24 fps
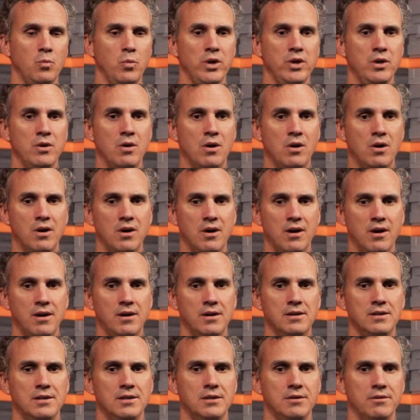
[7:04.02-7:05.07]
We are
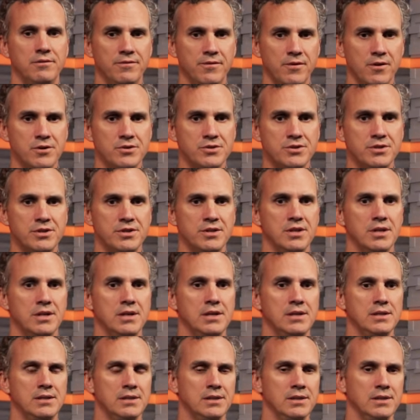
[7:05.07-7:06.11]
first
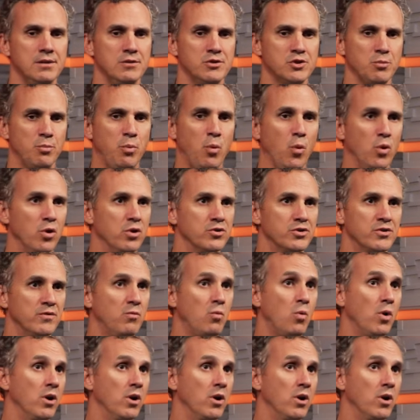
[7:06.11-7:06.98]
supporters of